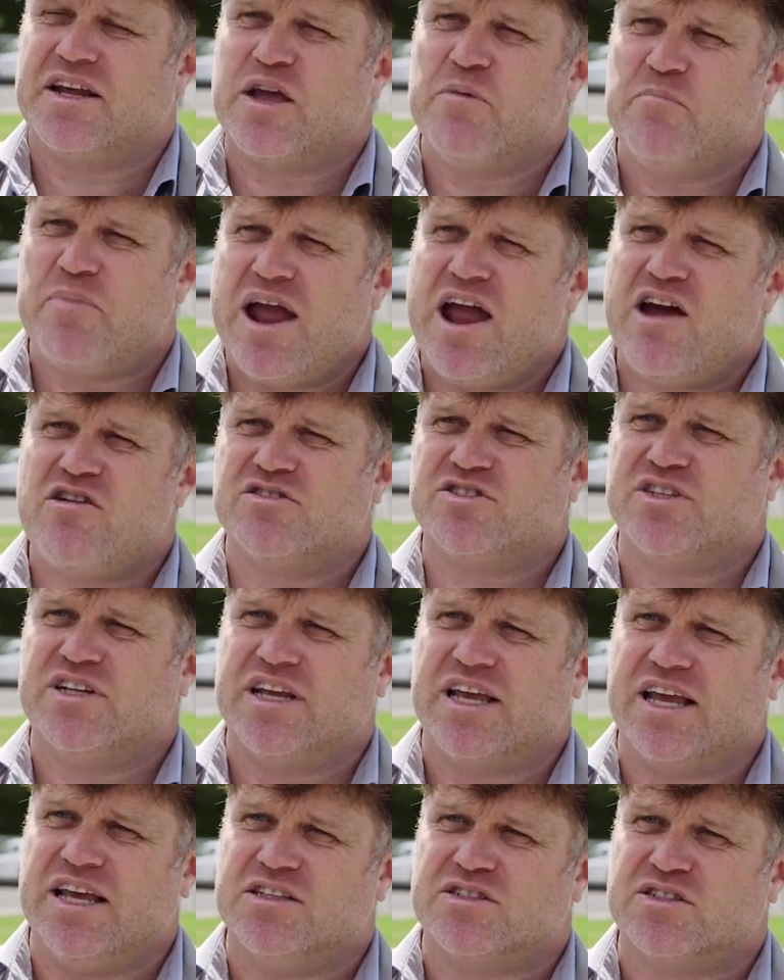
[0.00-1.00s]

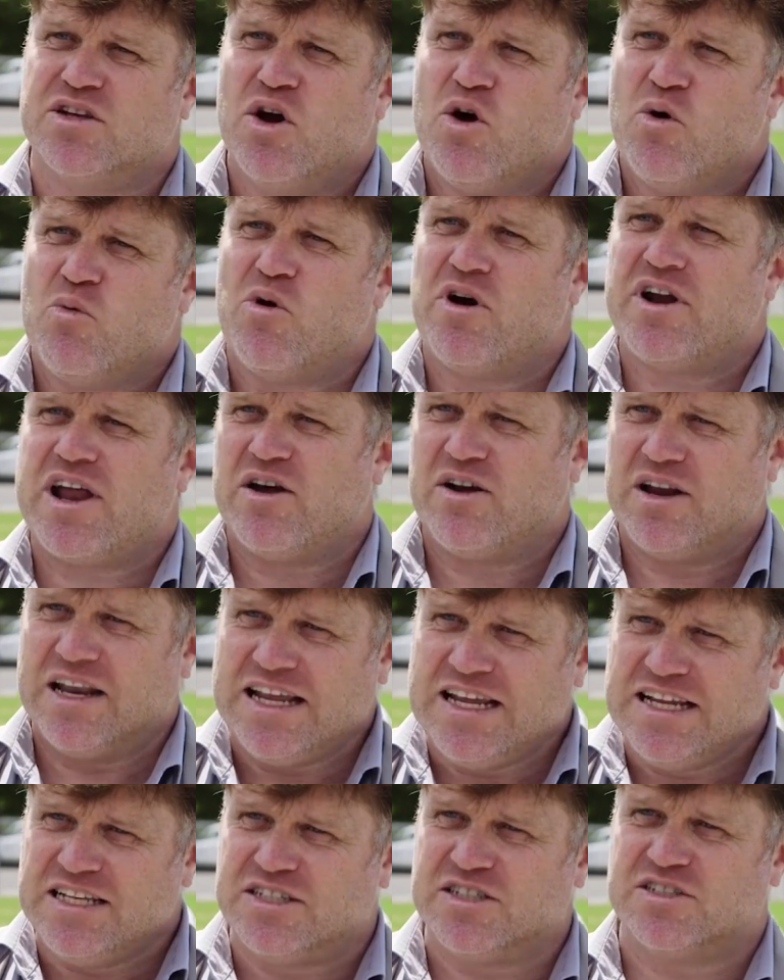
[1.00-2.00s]
comparison against what our
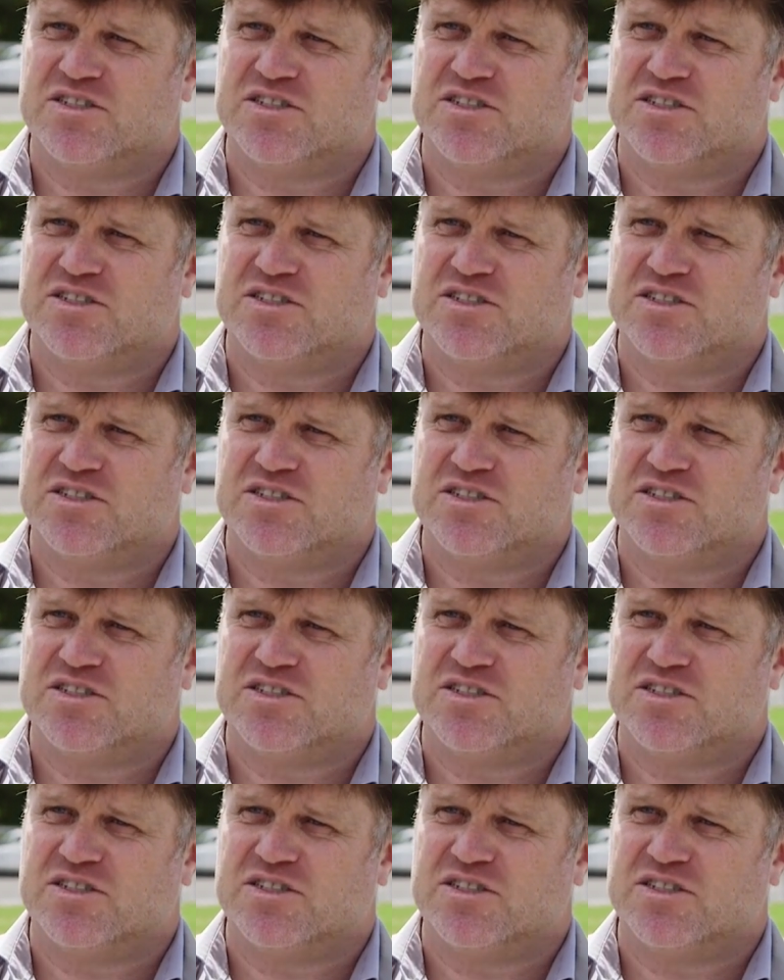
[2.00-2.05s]
lead